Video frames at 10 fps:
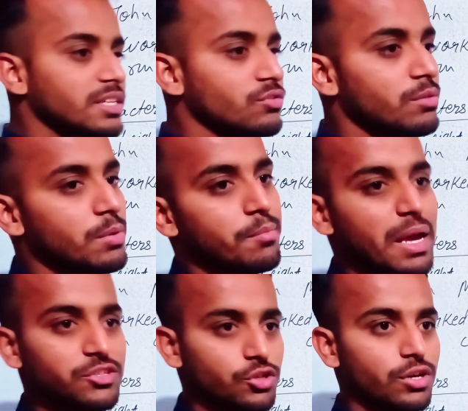it will be
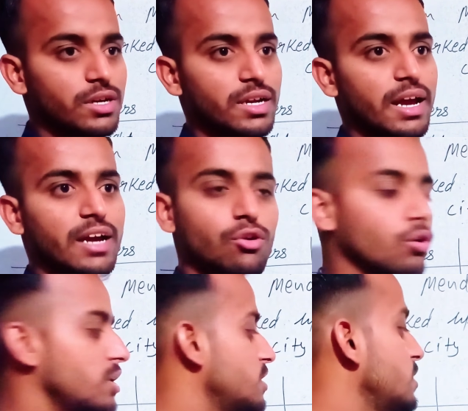mature and
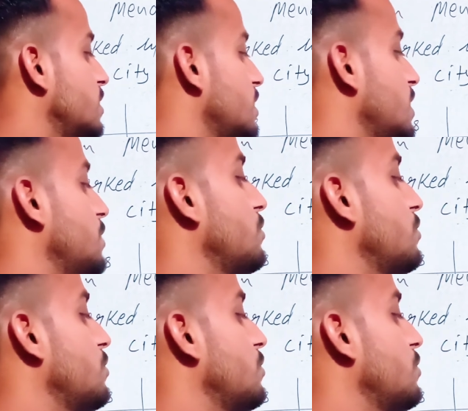old, it